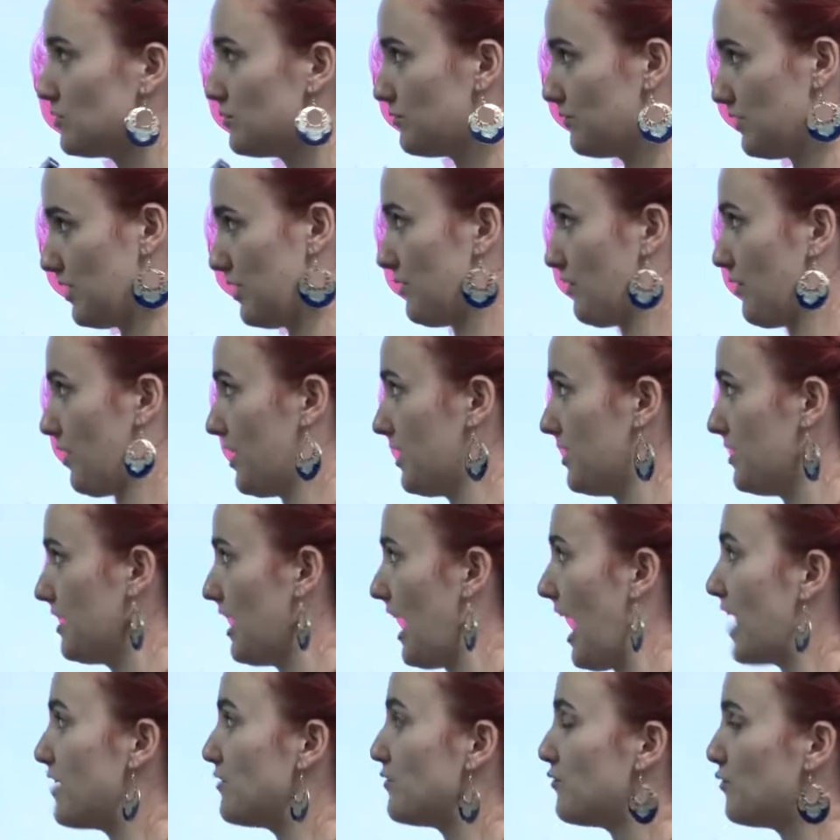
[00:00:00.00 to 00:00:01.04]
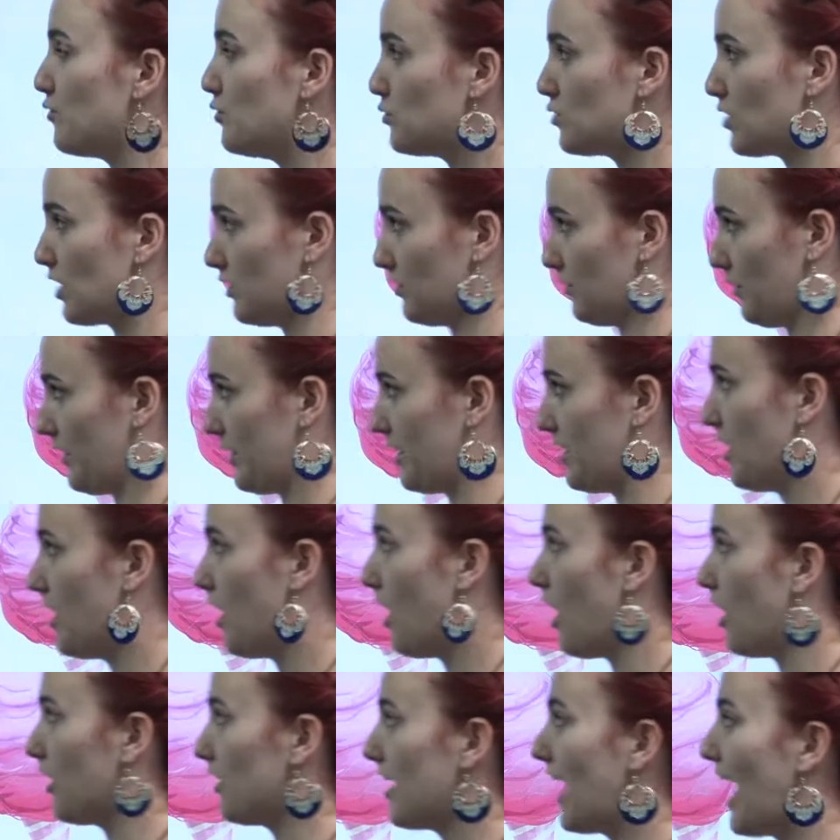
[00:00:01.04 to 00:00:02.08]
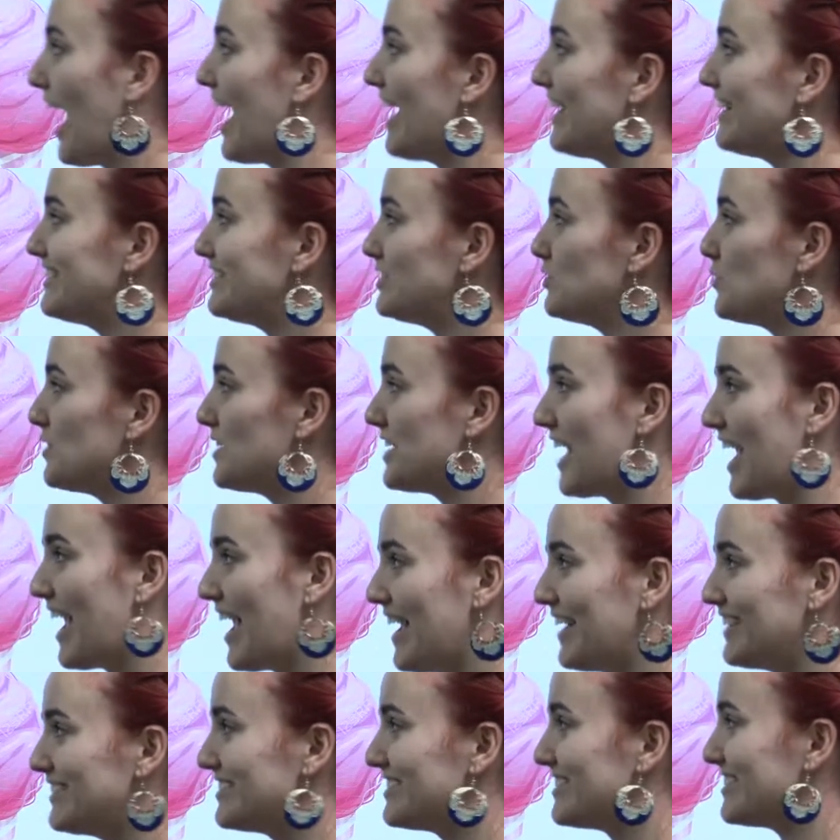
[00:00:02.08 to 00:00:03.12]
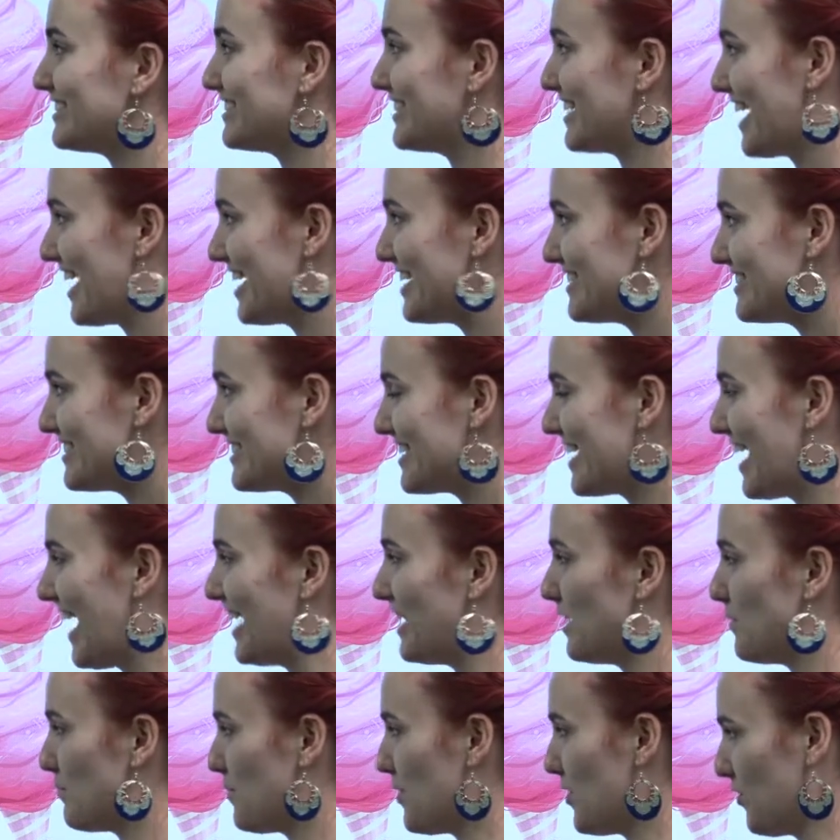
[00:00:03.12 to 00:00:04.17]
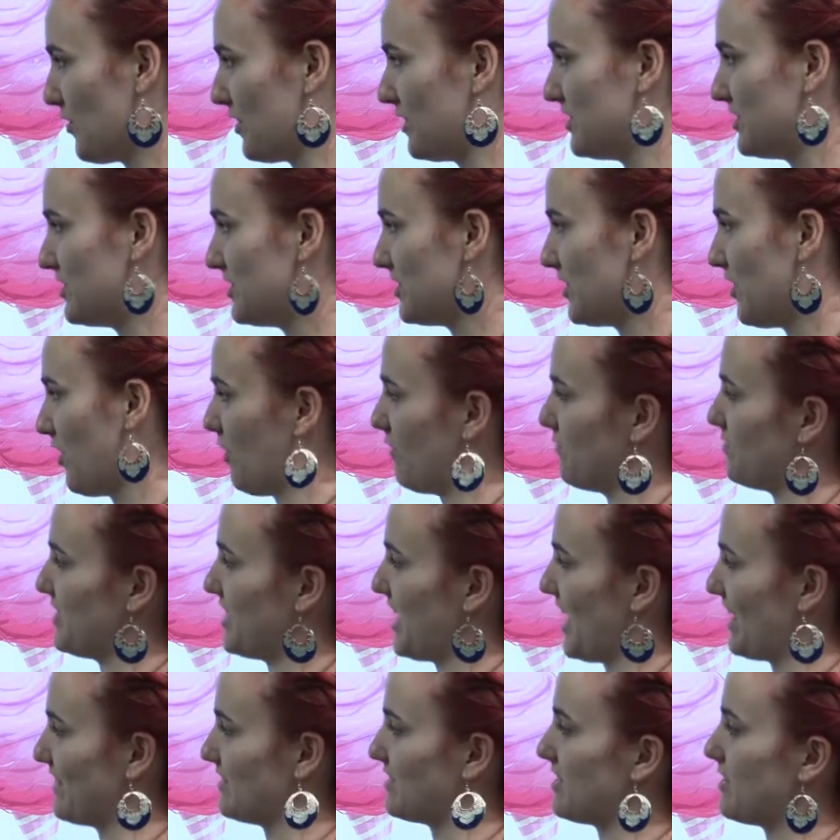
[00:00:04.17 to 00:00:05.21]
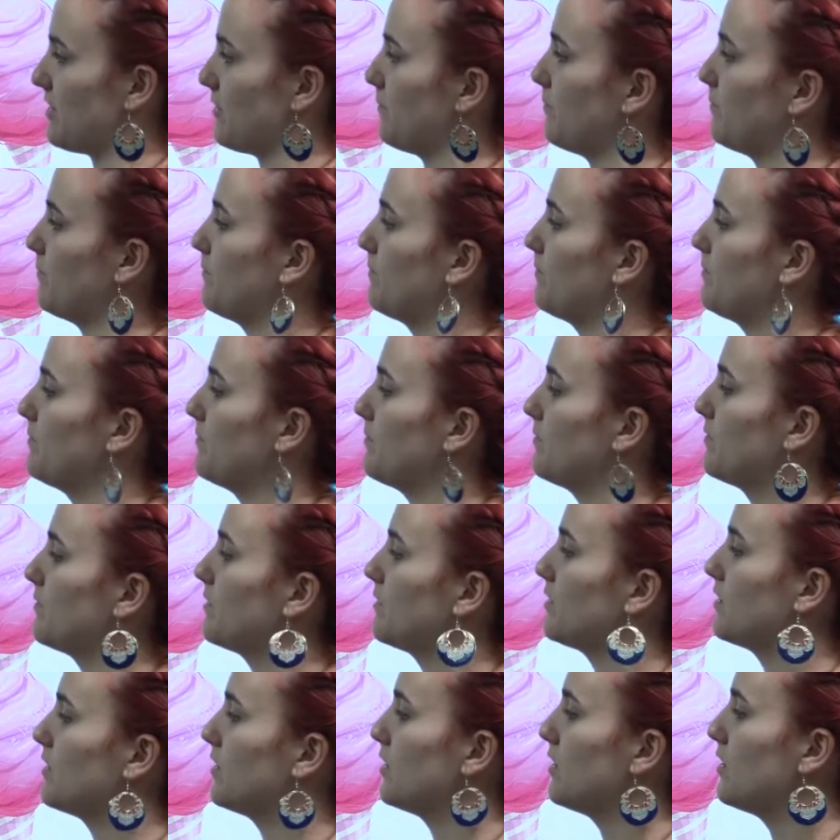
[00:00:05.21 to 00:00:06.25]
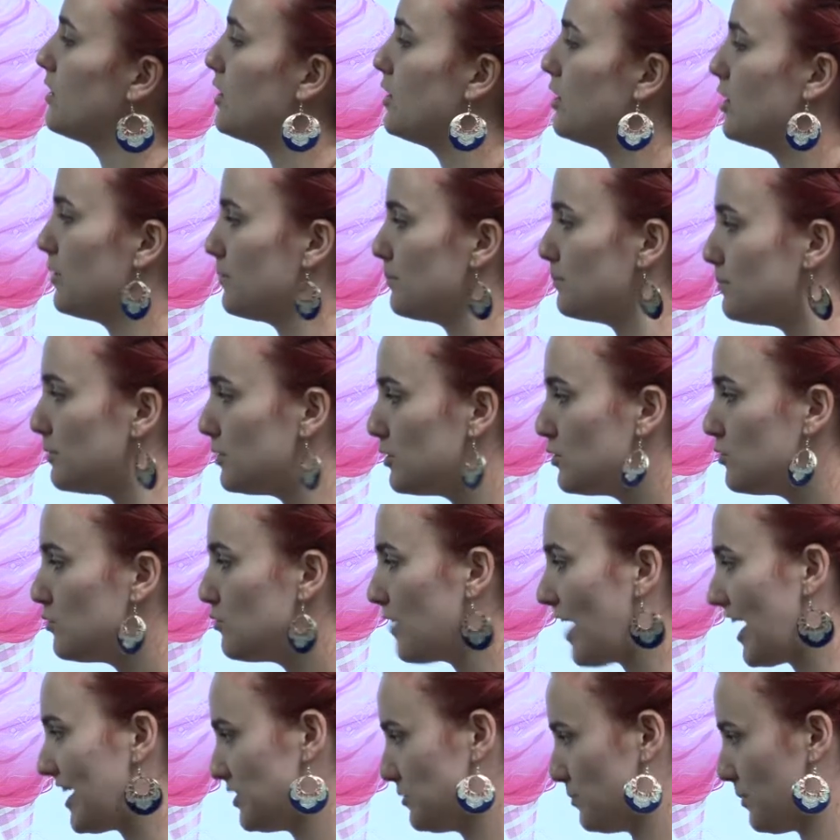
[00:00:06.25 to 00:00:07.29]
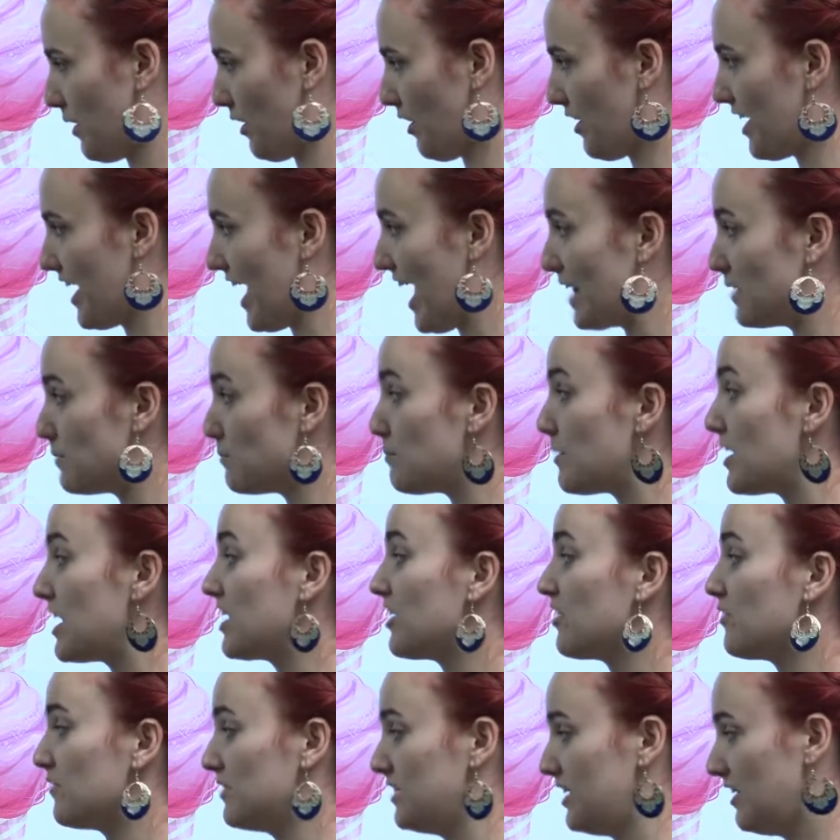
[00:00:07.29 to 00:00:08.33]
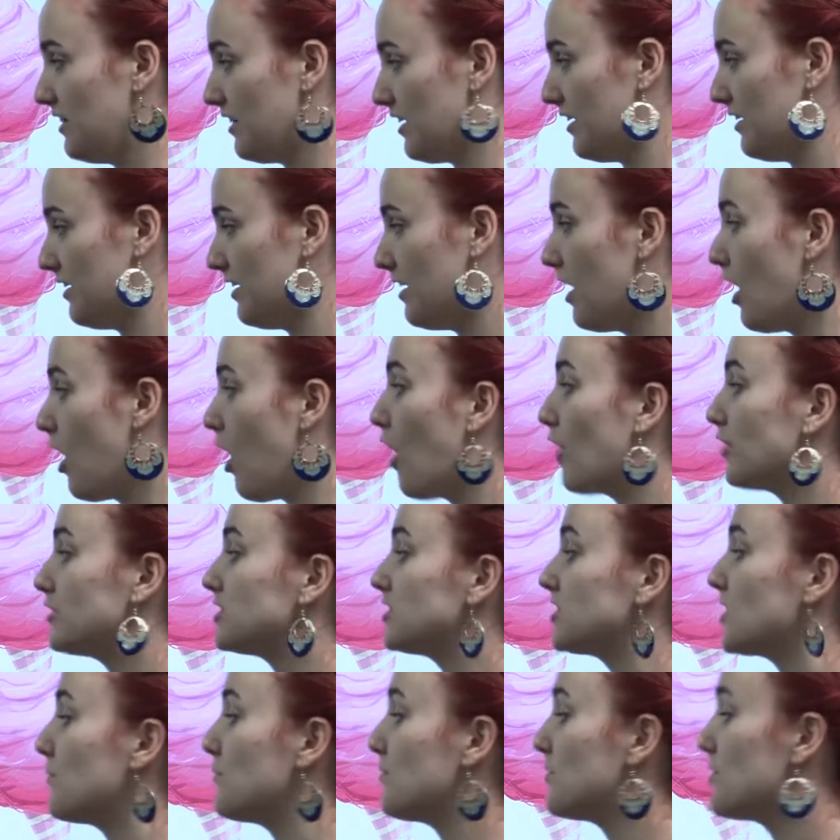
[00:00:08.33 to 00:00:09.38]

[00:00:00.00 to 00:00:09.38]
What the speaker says: flavoring and food coloring are added to enhance the taste and appearance of the candy. Blue raspberry and pink vanilla are some of